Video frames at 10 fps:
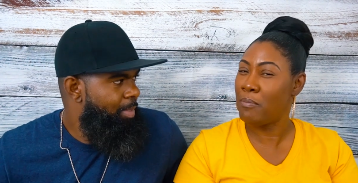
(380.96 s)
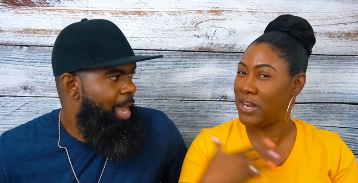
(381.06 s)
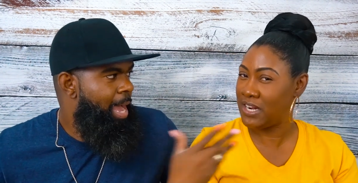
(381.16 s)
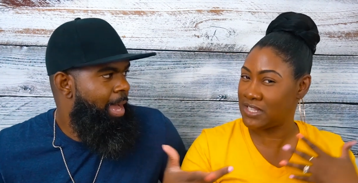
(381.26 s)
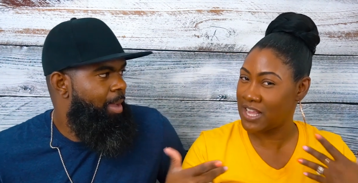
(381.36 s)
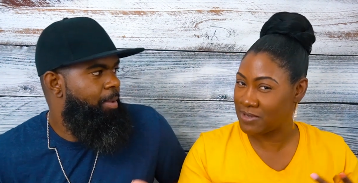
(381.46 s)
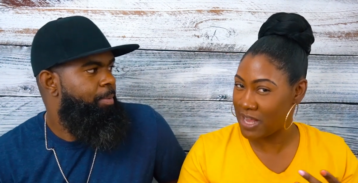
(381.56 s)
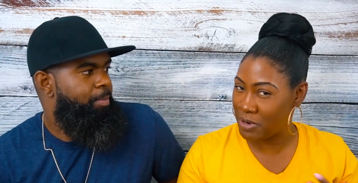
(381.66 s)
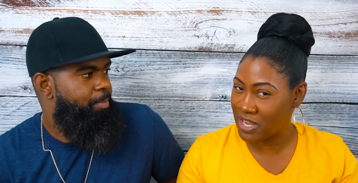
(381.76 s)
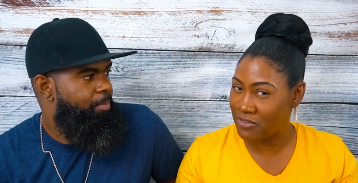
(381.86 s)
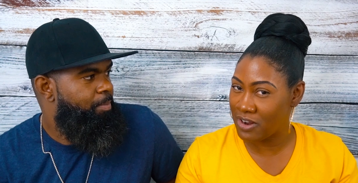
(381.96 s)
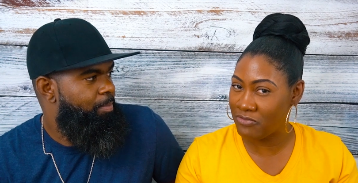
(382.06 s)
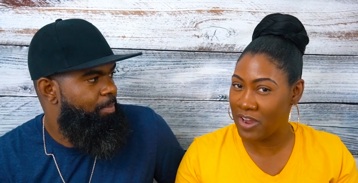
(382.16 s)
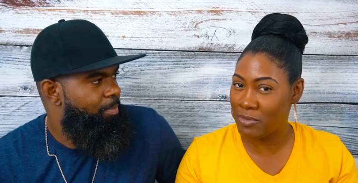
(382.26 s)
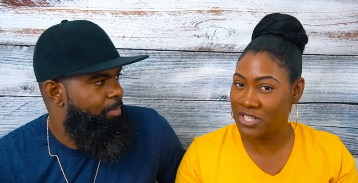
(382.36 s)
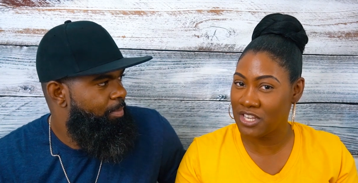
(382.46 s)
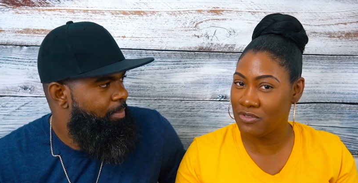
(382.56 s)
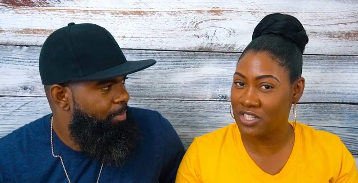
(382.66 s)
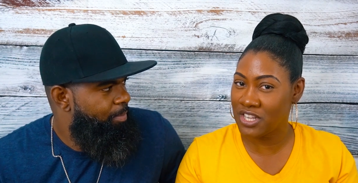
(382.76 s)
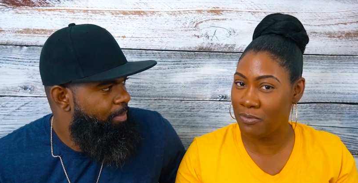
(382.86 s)
Speaker 1: but yeah. at the same time they are giving up family
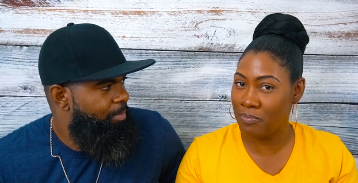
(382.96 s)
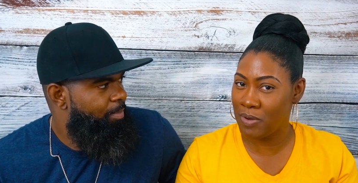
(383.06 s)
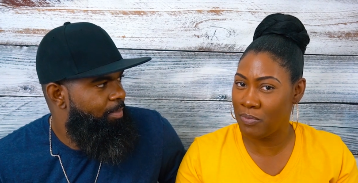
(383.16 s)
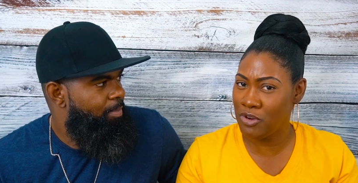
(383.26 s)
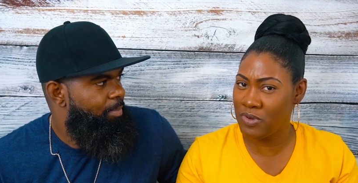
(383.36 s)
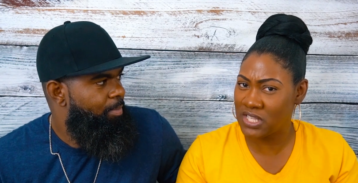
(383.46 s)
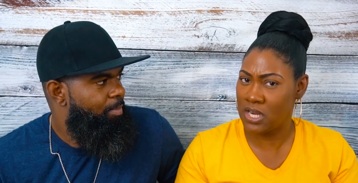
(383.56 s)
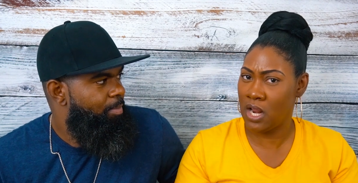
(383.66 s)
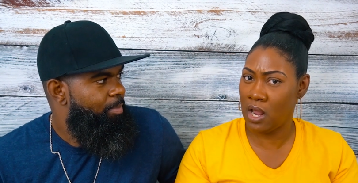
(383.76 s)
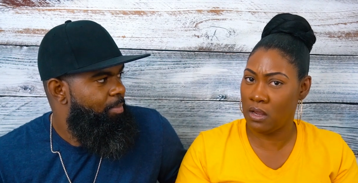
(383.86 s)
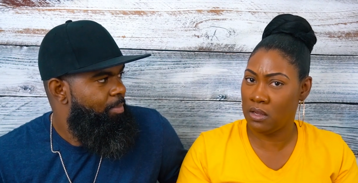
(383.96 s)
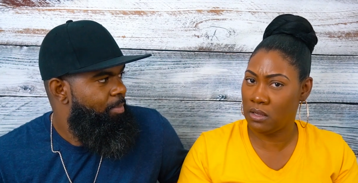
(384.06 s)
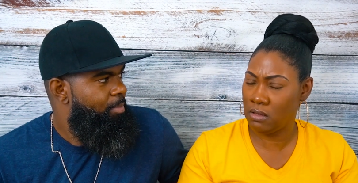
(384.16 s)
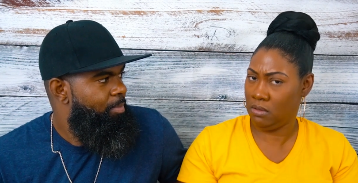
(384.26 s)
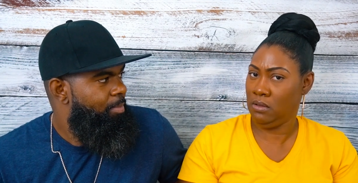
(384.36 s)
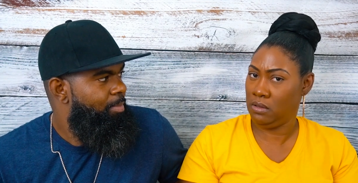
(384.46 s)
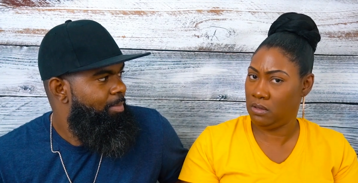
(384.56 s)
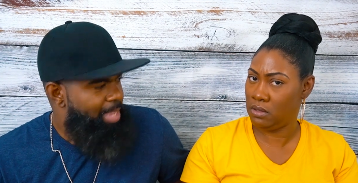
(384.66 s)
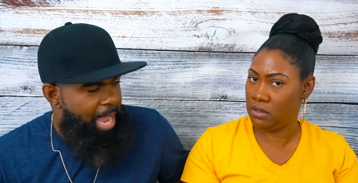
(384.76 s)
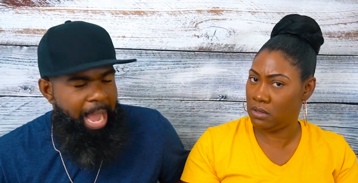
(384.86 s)
secrets that you be sitting there like,
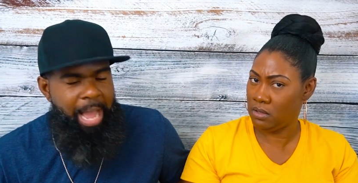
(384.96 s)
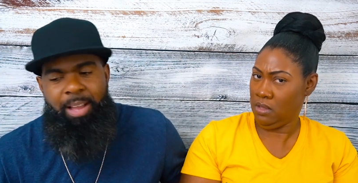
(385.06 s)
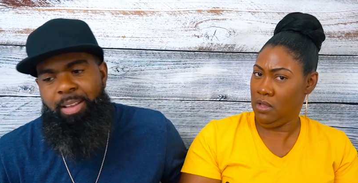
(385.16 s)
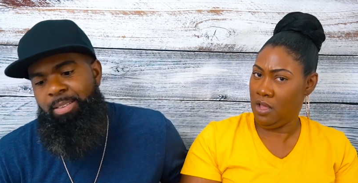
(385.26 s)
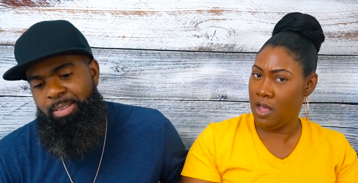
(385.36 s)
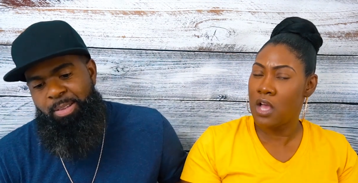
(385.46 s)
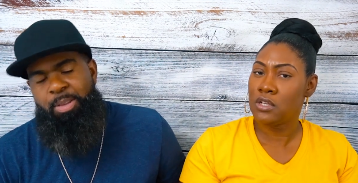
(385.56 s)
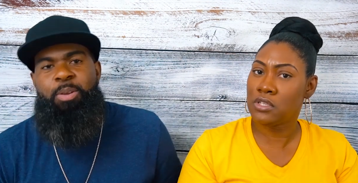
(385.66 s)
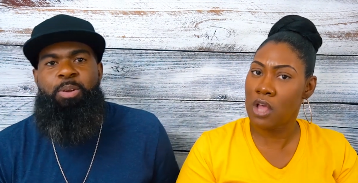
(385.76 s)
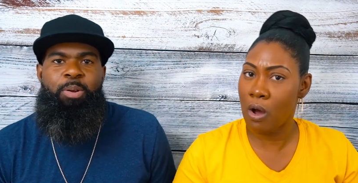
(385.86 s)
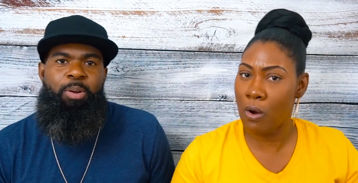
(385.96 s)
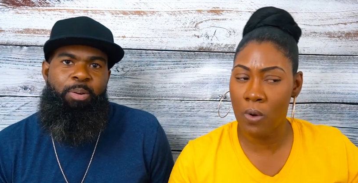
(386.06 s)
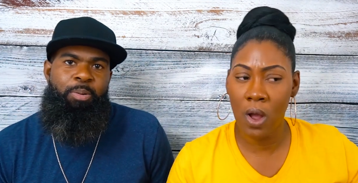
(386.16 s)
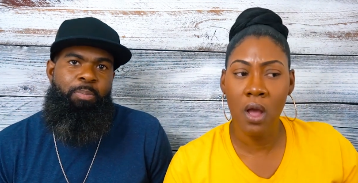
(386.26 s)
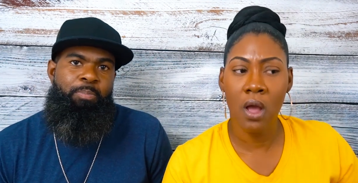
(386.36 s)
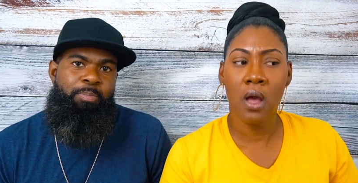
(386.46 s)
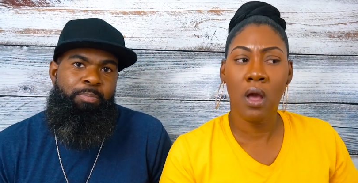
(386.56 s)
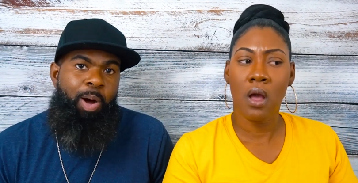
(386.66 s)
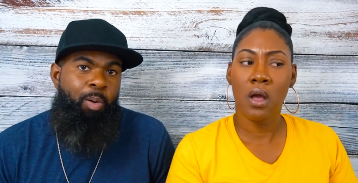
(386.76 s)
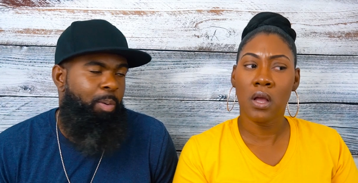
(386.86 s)
Speaker 2: yeah. So,
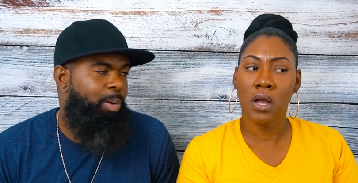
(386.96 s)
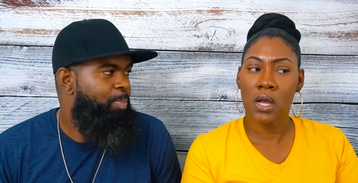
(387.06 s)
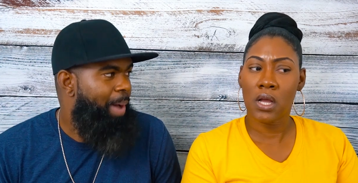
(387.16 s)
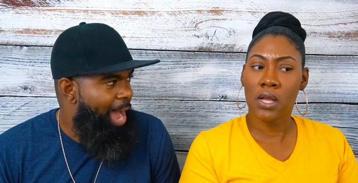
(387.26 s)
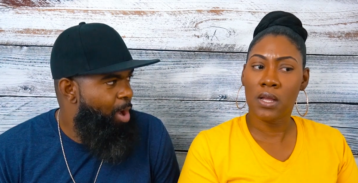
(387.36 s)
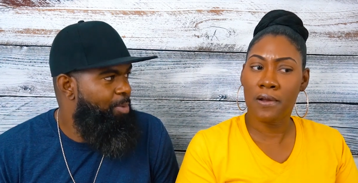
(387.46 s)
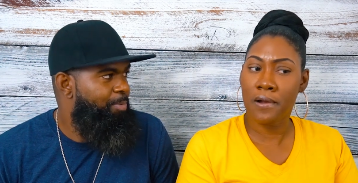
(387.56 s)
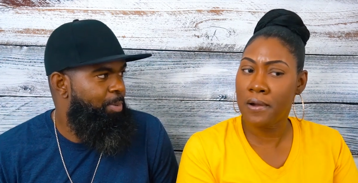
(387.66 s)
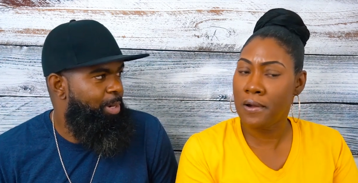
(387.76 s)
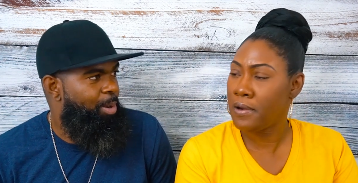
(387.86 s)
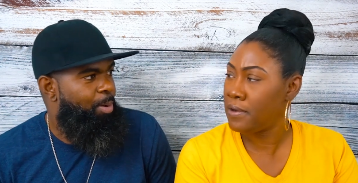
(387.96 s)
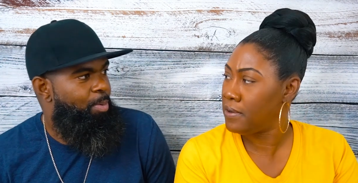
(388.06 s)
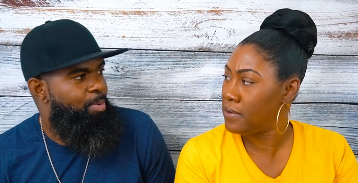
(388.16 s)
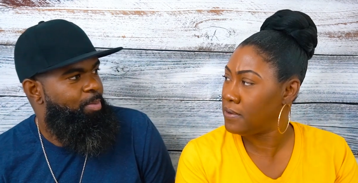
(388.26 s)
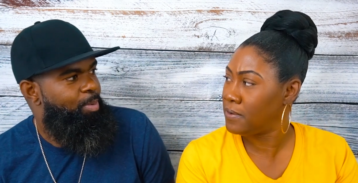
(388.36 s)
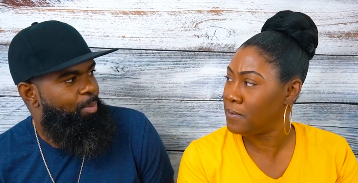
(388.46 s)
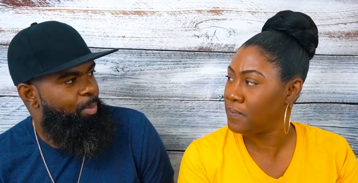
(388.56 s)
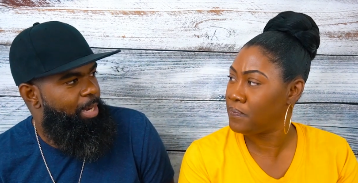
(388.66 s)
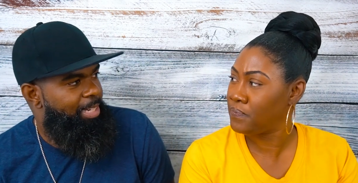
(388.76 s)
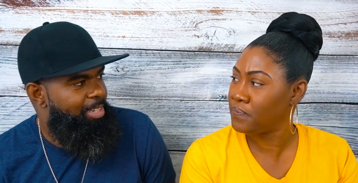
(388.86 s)
but what was powerful though
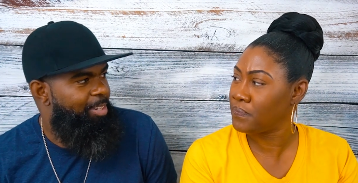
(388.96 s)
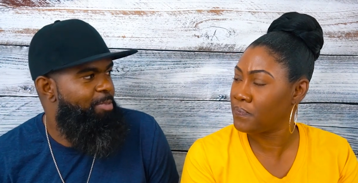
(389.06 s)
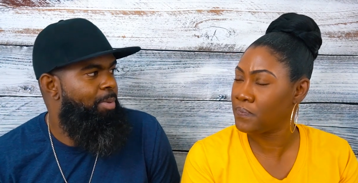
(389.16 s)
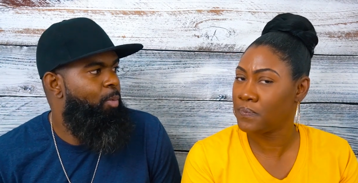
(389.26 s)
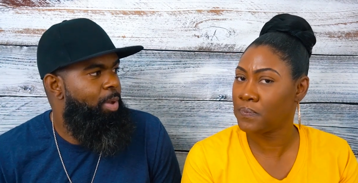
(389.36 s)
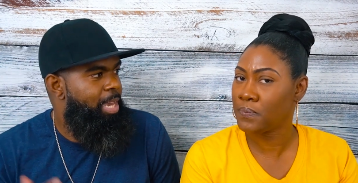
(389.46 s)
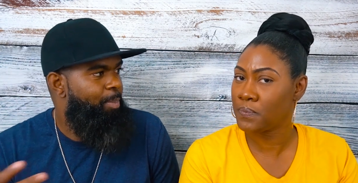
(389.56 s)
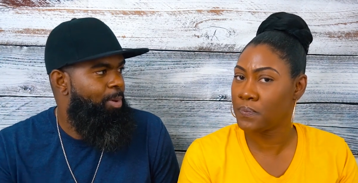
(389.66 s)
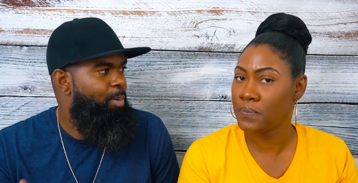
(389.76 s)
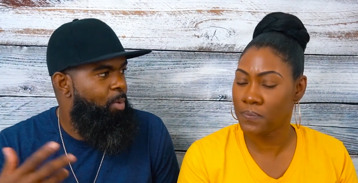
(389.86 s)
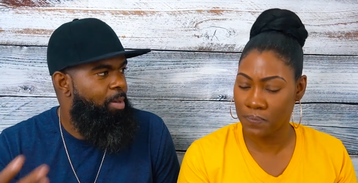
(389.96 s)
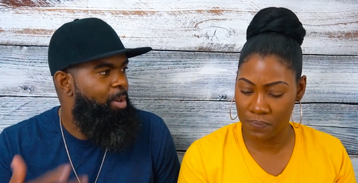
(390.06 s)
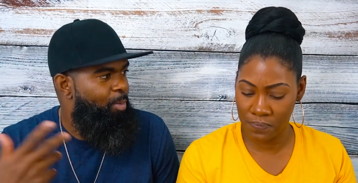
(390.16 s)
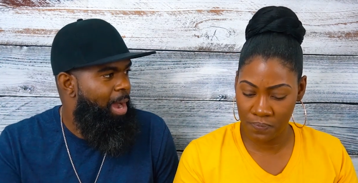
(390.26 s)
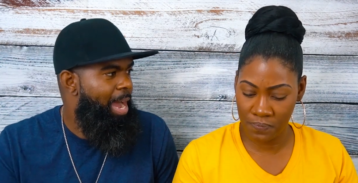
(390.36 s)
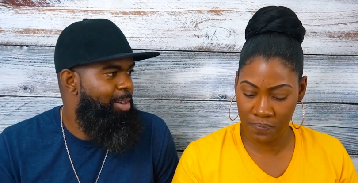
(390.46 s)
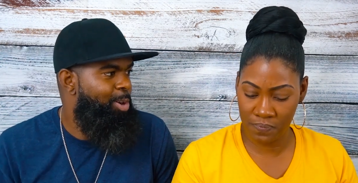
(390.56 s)
was because you know we kept on wondering why